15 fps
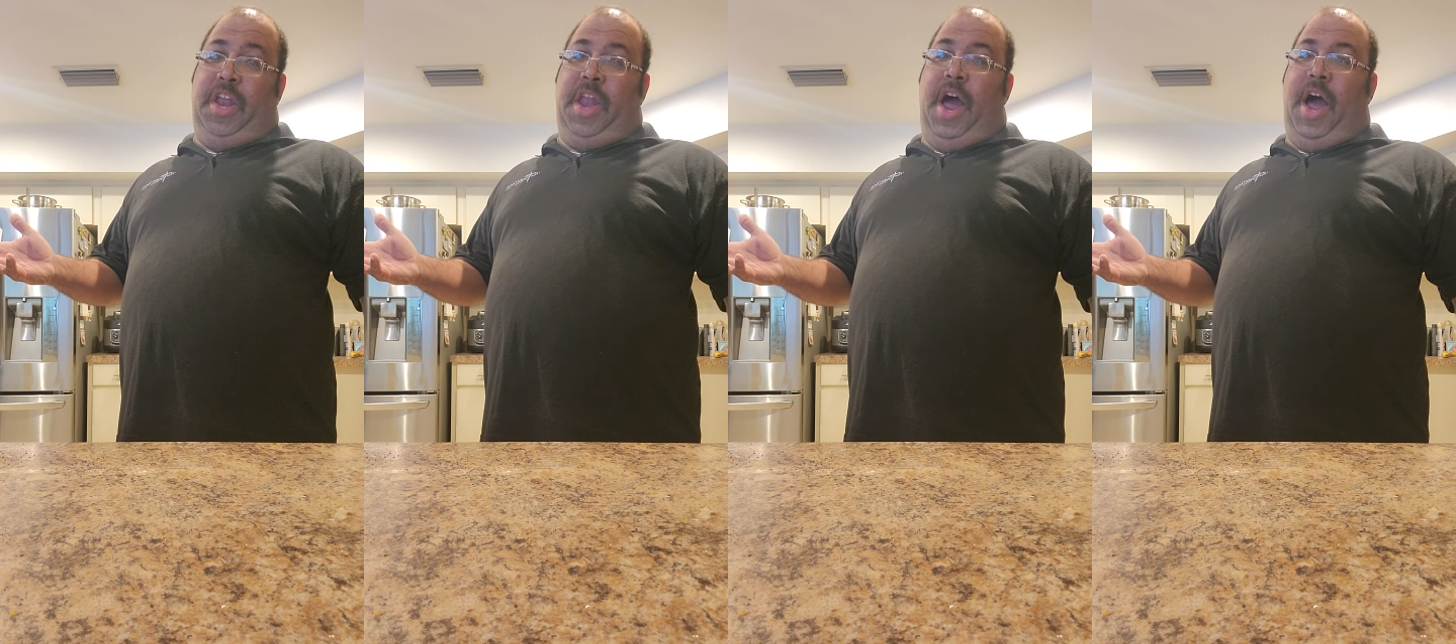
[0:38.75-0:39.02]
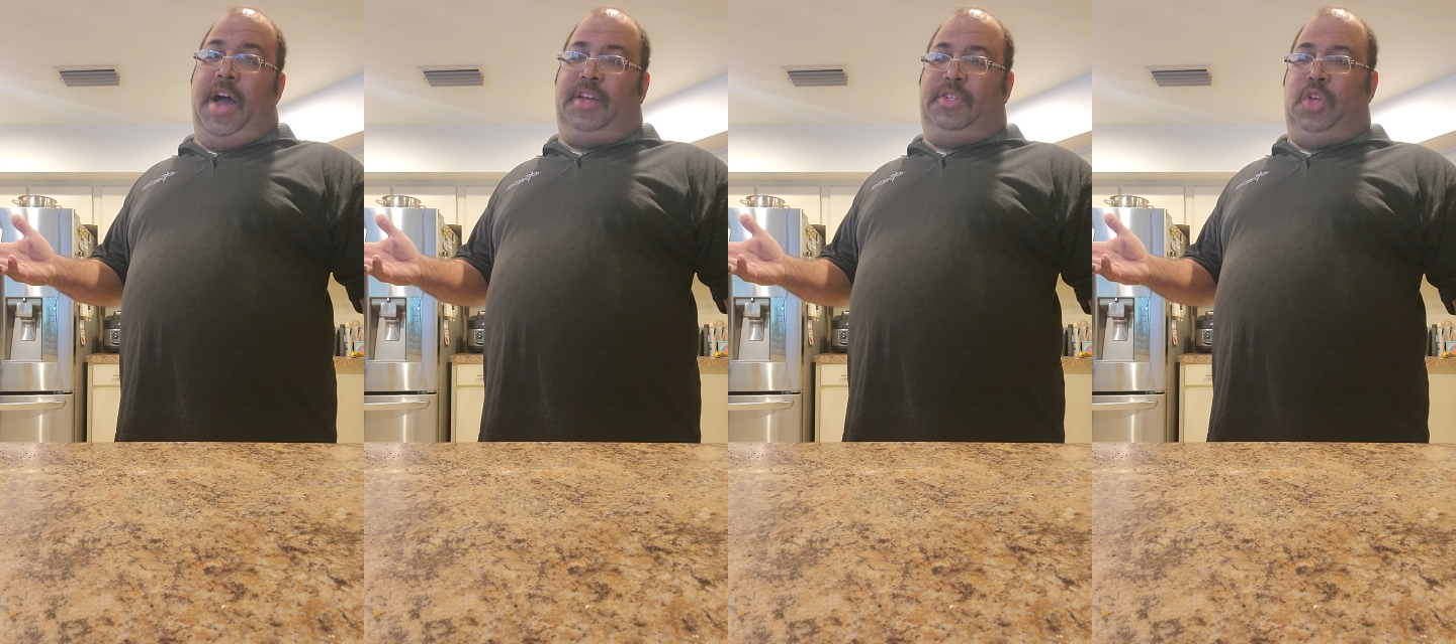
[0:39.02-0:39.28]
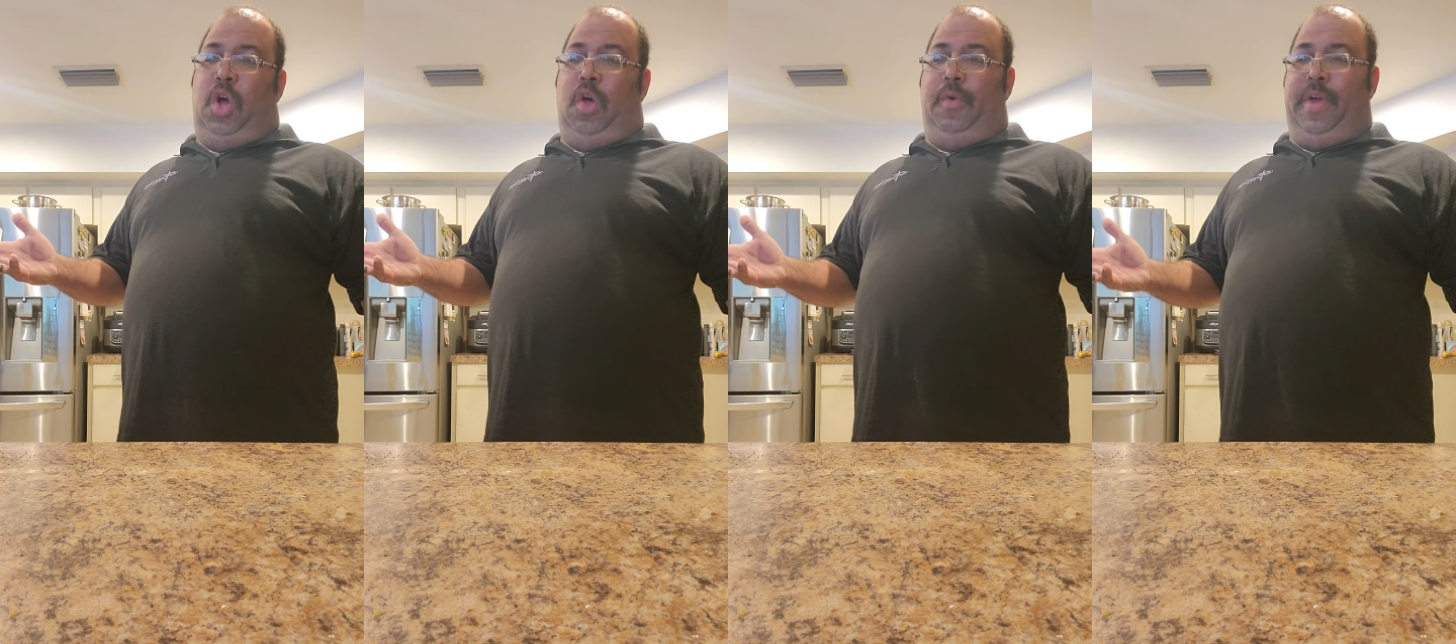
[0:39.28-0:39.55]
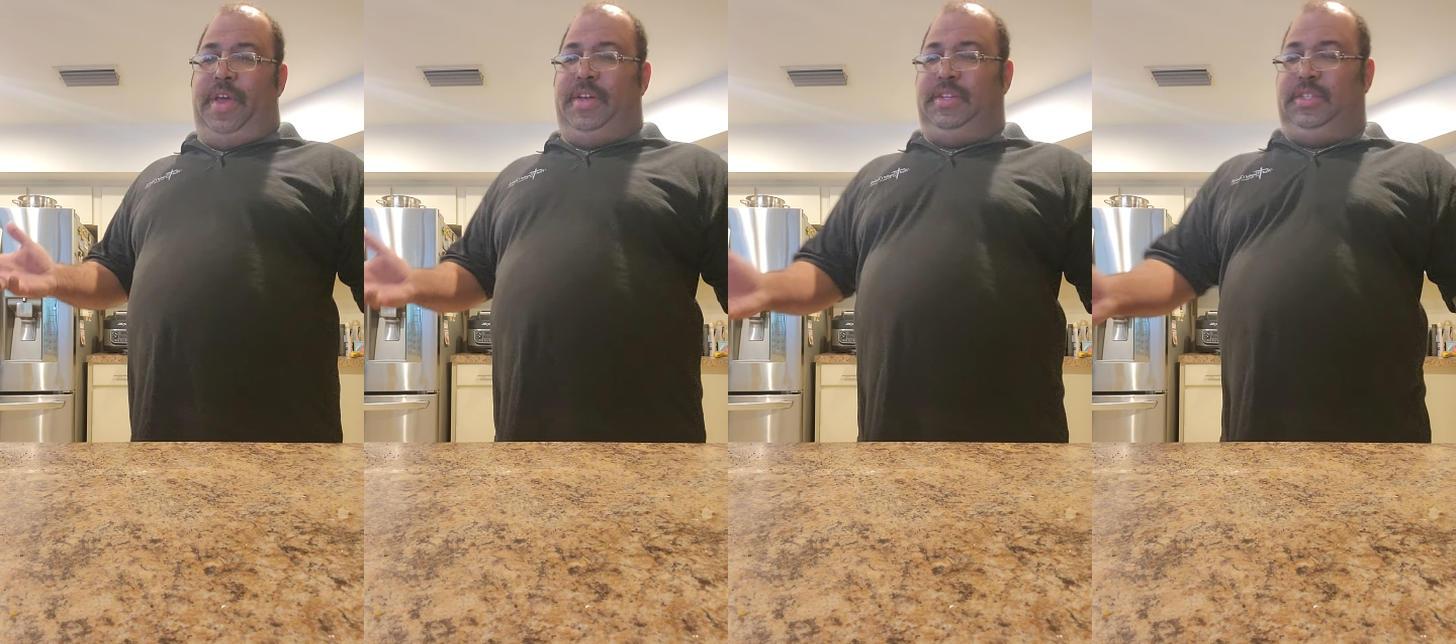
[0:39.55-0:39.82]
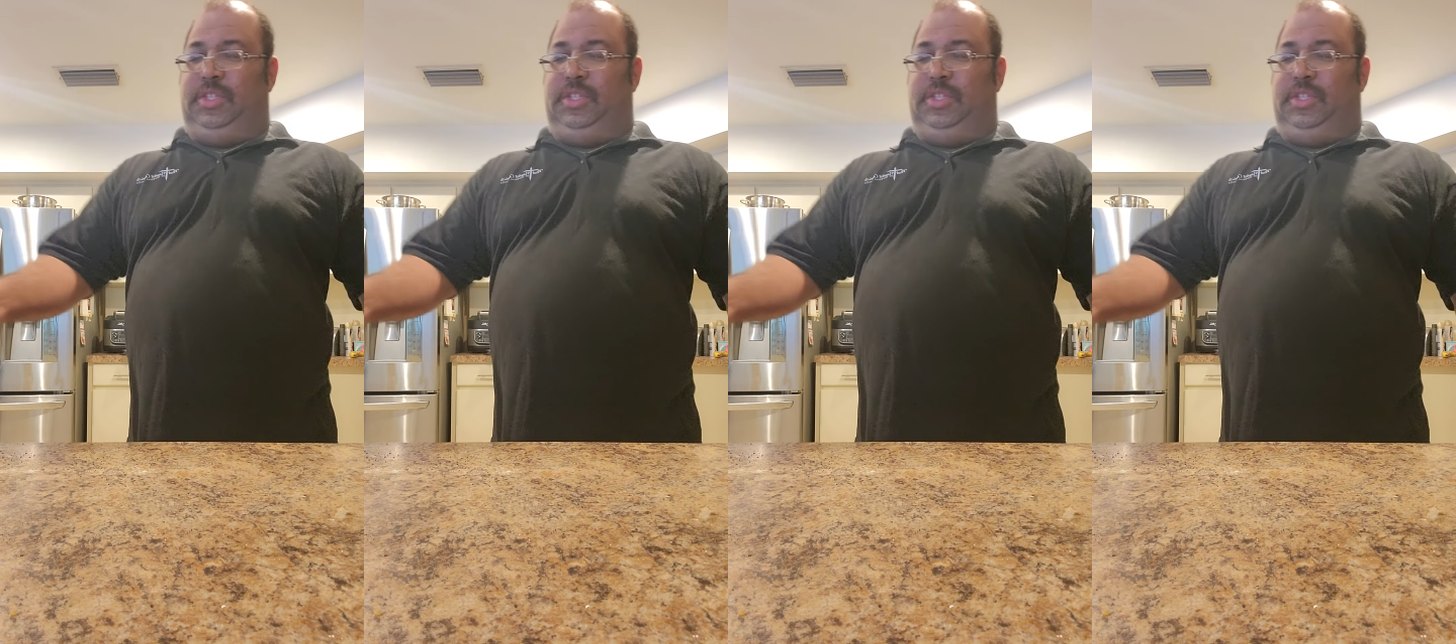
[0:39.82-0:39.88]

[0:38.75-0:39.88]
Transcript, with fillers: knocks always.